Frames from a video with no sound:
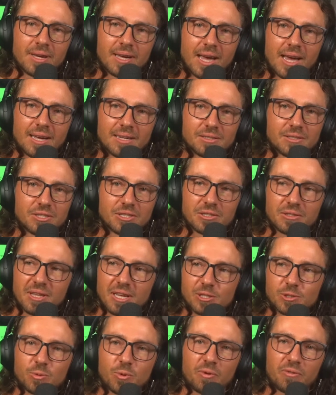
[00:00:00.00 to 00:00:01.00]
And
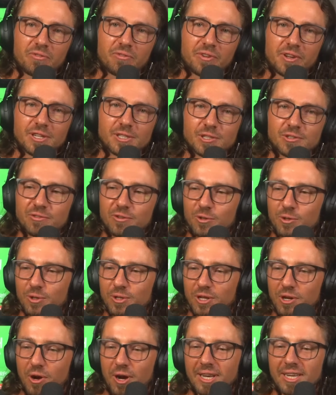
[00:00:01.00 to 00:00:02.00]
that's what fiat's
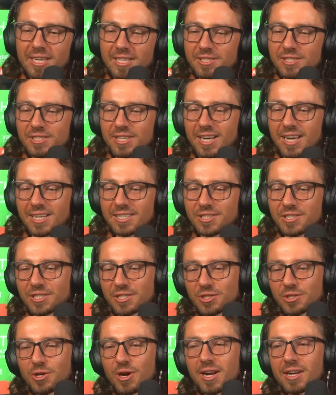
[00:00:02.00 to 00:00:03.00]
for, I guess. It's
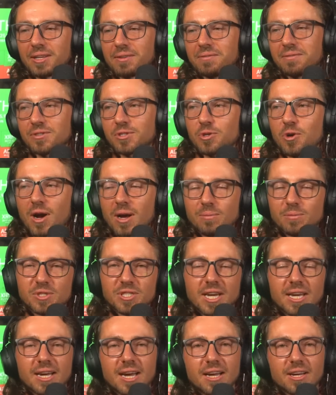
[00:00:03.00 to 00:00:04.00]
exciting times.
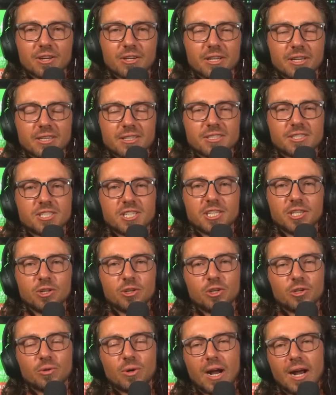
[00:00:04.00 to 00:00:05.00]
They are going to
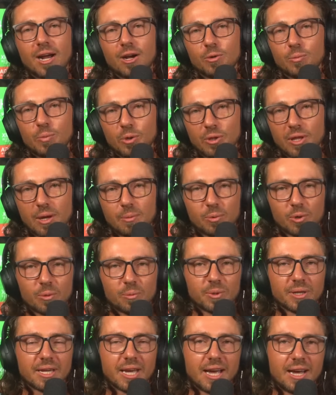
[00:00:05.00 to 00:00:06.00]
continue to rail, put that
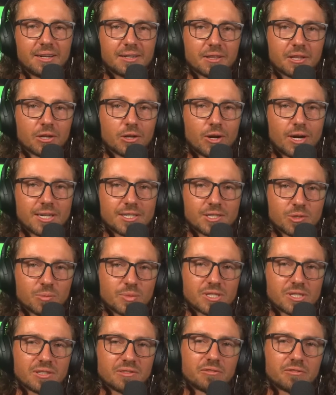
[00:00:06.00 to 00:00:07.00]
propaganda, the lies, the
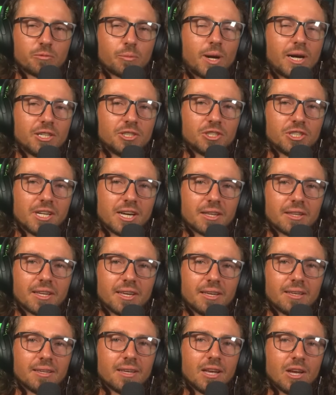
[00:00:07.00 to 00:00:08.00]
misinformation out
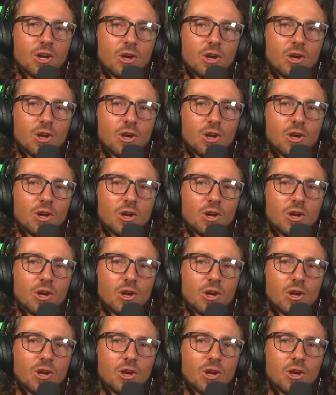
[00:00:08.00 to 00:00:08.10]
there.